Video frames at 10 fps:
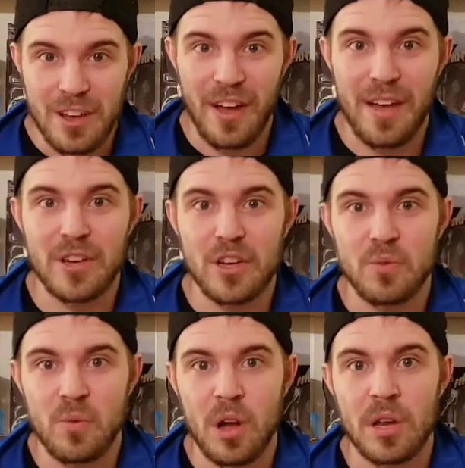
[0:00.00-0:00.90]
Y'all have a
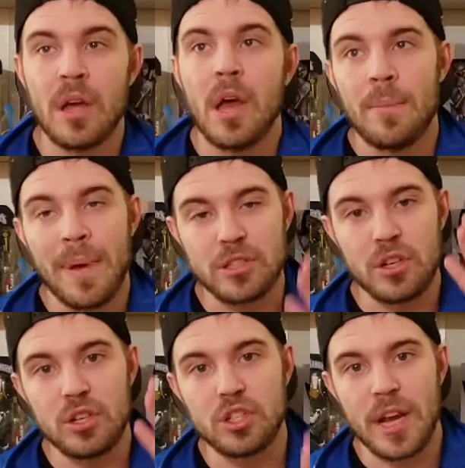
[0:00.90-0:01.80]
good one. Make
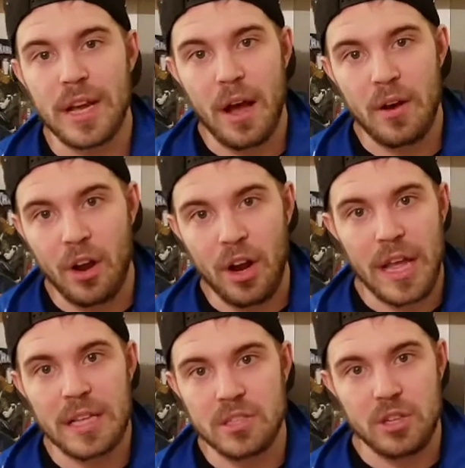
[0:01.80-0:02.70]
sure you check out
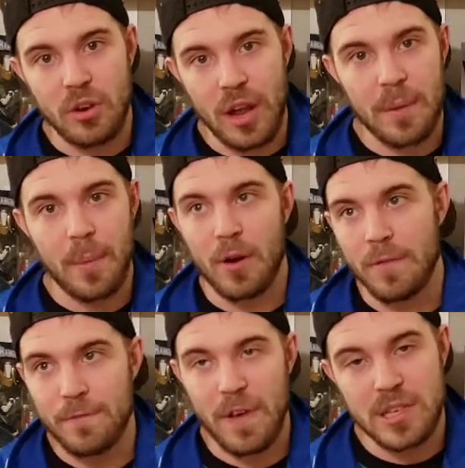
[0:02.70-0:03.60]
our Instagram,
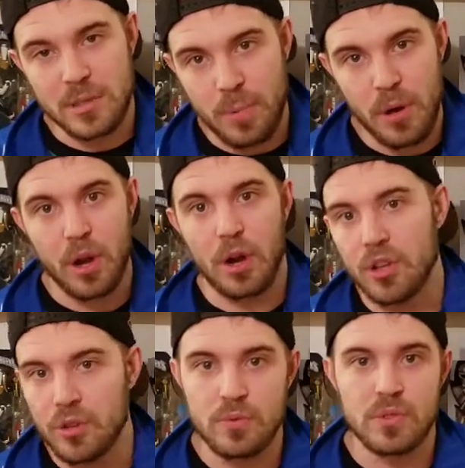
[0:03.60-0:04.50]
our Facebook,
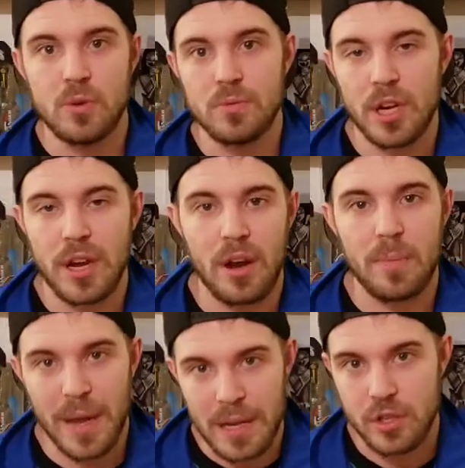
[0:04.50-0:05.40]
our YouTube. Check out
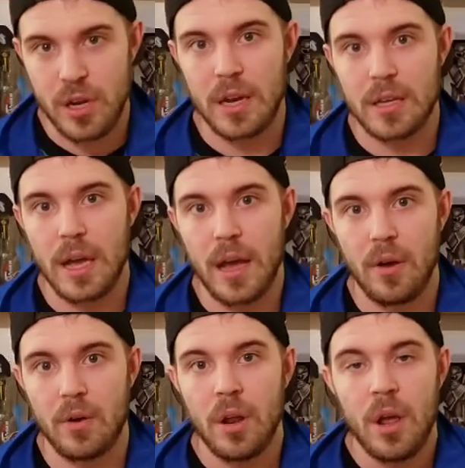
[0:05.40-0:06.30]
our Patreon
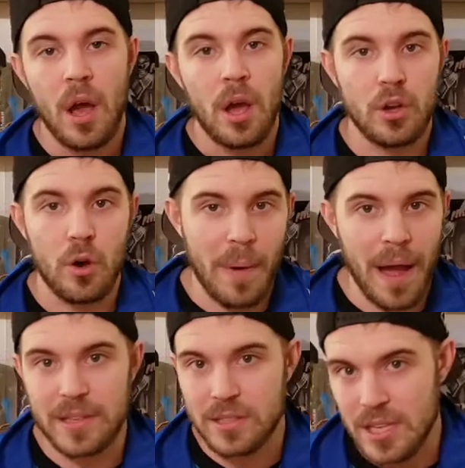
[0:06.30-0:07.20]
account. Go
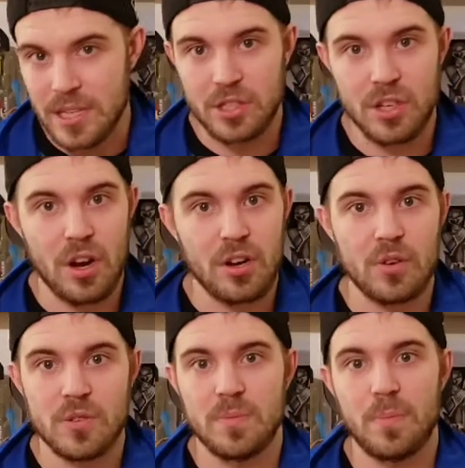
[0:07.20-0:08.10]
buy a
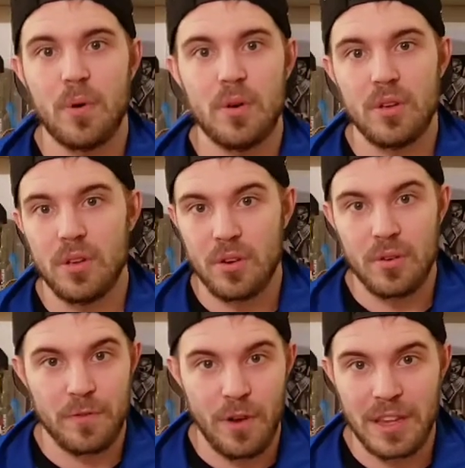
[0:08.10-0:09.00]
t-shirt. Go support
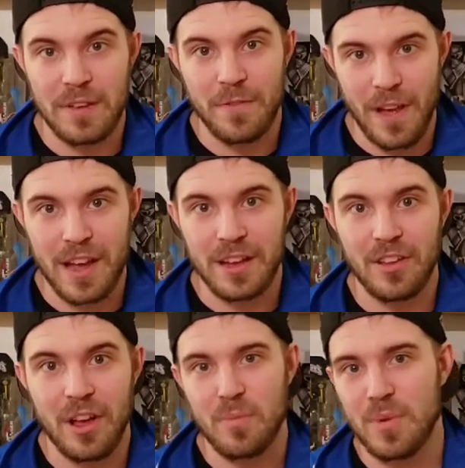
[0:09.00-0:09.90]
your friendly fan
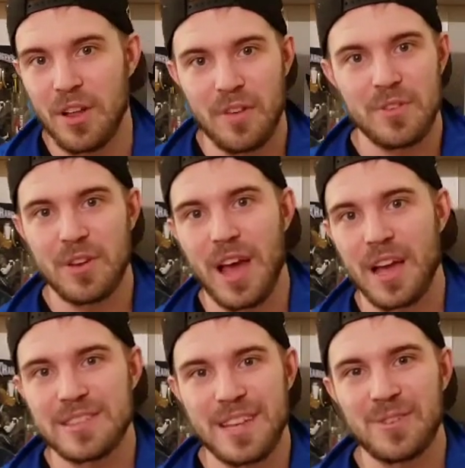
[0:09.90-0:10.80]
club. We love you
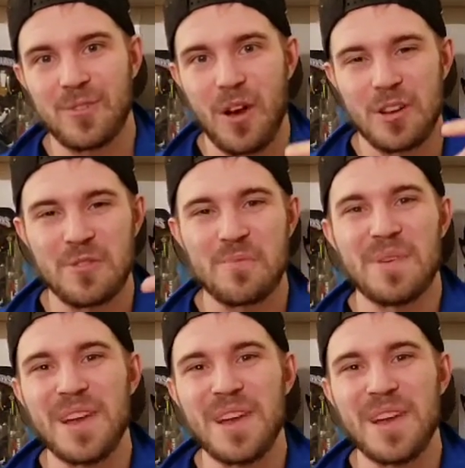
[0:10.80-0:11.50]
guys. Thanks for watching.